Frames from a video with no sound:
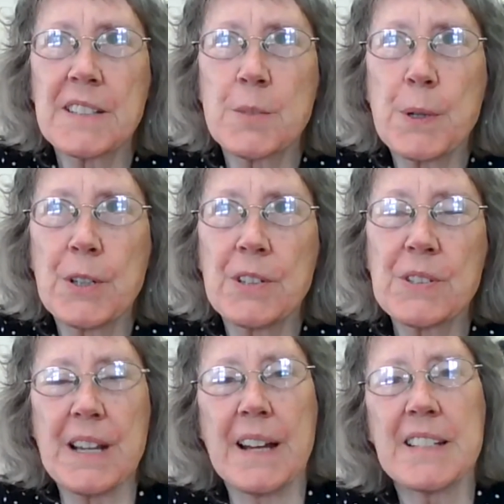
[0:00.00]
Lake Superior
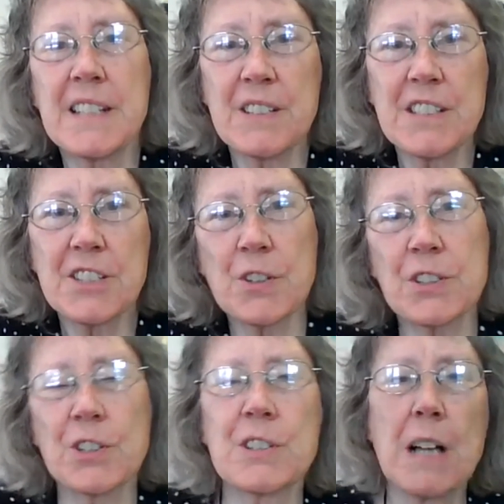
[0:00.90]
Sanitary
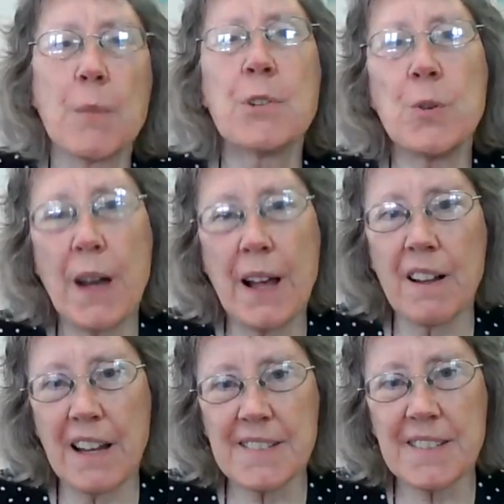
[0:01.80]
District, or
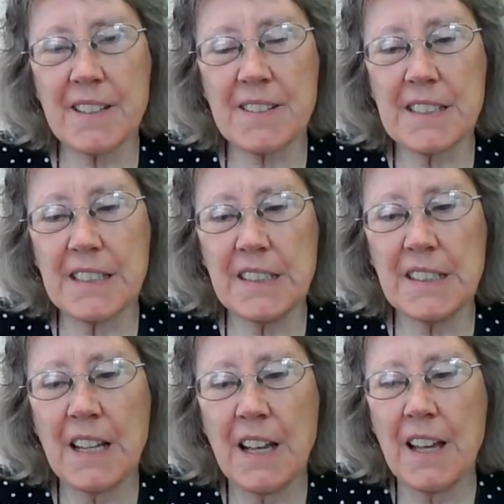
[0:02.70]

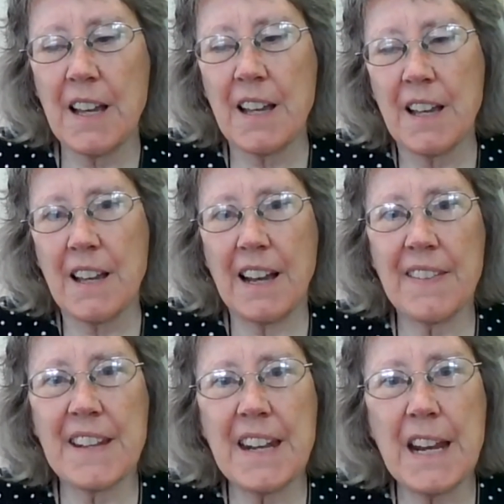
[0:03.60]
WLSSD.
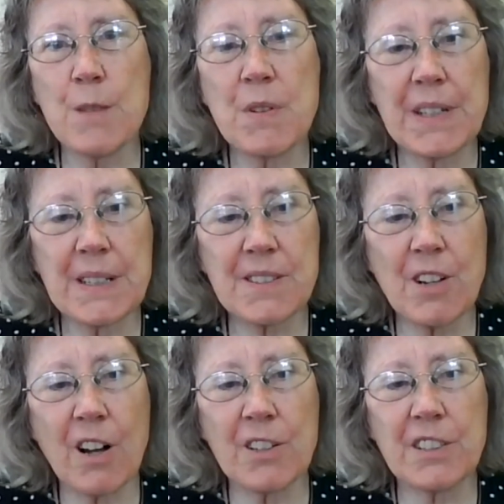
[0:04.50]
And the name of it is
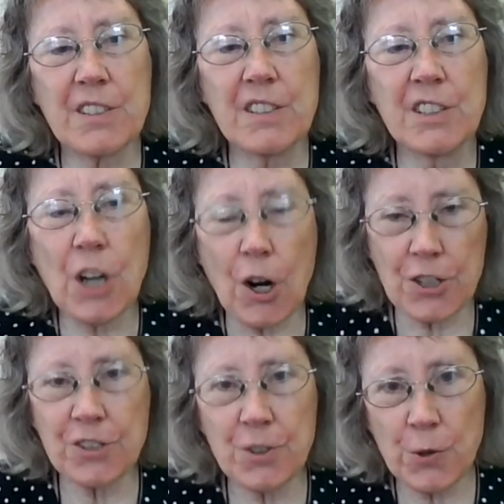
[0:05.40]
called
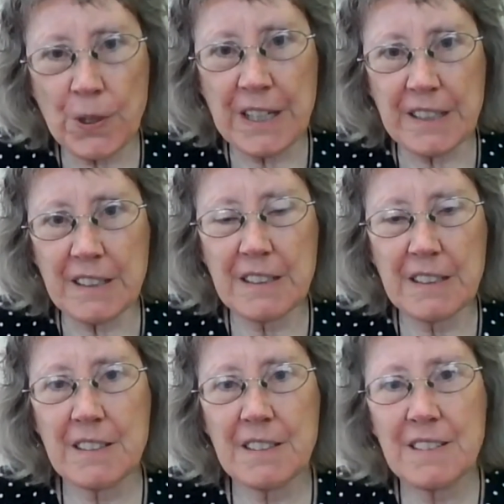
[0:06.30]
Garden Green,
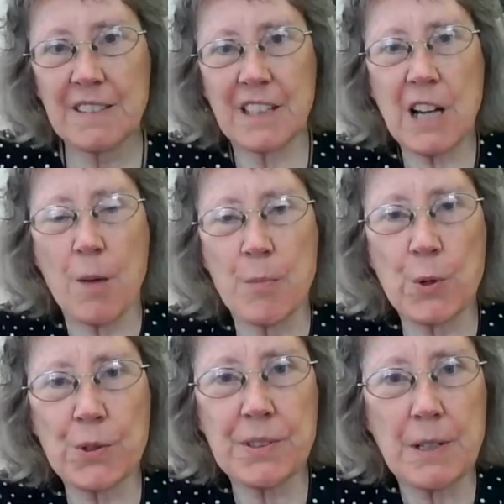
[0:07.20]
the
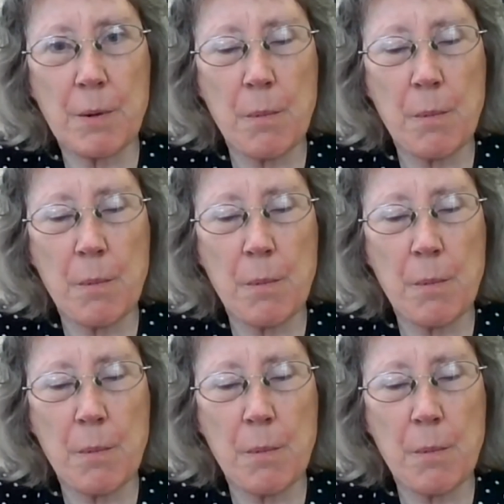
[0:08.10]
compost.